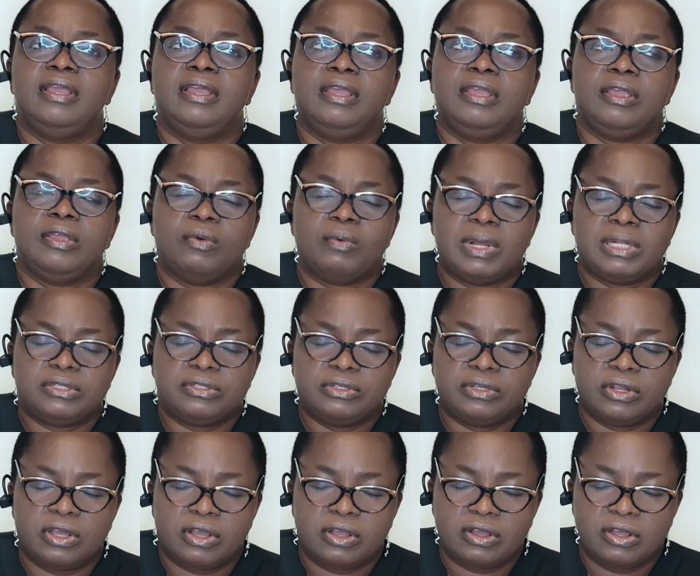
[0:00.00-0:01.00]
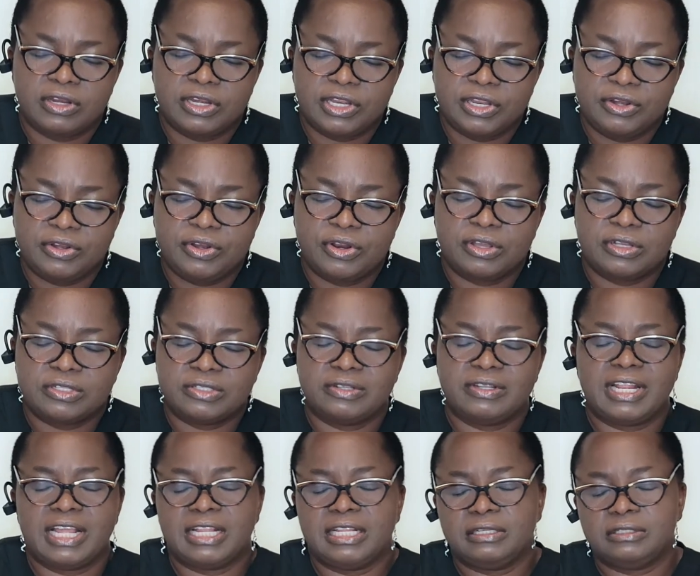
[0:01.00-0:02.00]
You want to knock on the door so
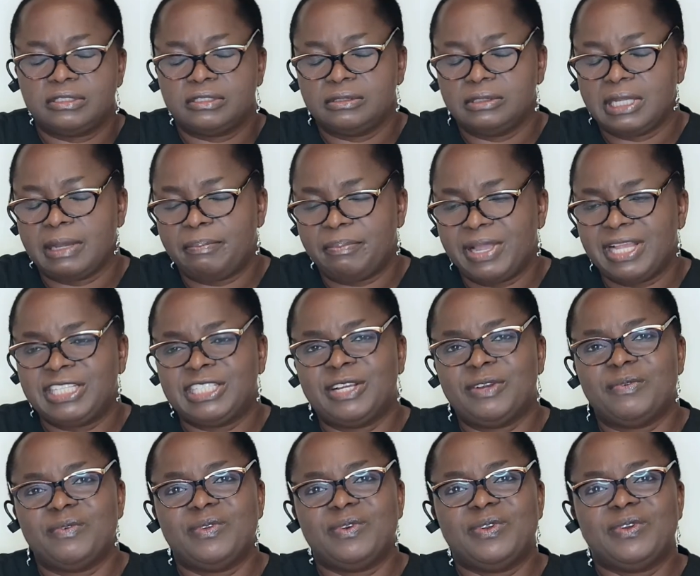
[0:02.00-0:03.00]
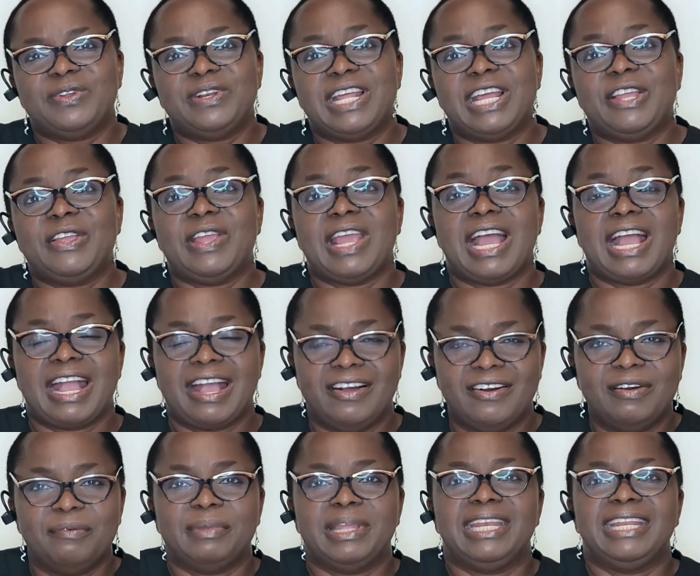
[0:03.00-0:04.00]
that your patient will know that you are coming.